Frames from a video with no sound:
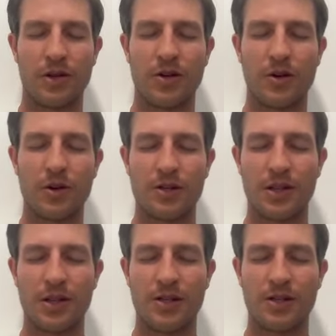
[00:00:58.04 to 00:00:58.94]
Do I
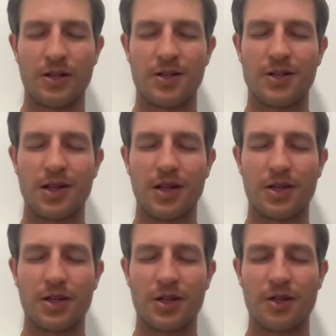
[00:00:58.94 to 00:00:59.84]
notice any
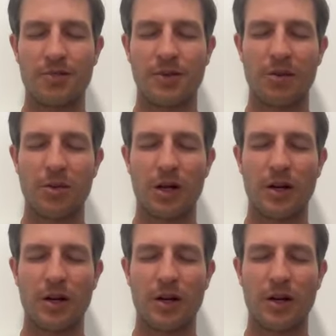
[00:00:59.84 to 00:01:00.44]
sensations in my